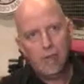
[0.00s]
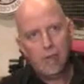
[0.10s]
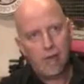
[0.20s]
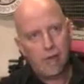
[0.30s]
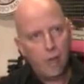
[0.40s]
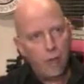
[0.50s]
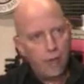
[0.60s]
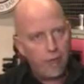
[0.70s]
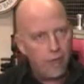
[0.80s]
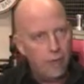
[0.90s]
so that it
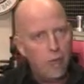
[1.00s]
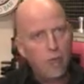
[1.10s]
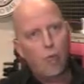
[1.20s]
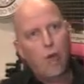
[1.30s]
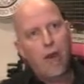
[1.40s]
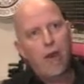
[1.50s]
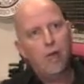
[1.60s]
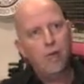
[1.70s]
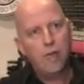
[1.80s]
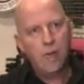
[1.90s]
pushes the milk
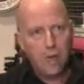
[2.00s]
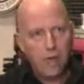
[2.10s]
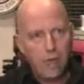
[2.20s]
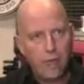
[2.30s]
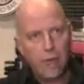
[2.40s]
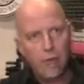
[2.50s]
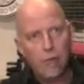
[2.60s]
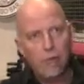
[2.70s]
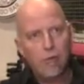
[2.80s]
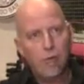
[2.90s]
around in
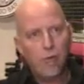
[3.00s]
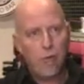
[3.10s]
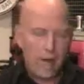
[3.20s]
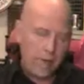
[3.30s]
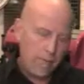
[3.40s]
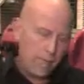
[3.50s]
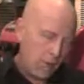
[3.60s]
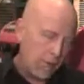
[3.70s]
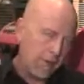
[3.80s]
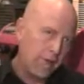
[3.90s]
circles rather than
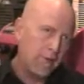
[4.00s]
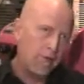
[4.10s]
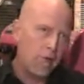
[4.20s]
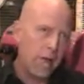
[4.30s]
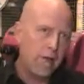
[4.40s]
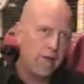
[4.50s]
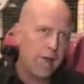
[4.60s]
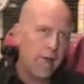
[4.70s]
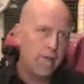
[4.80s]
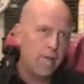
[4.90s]
pointing straight
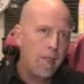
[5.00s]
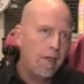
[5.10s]
down.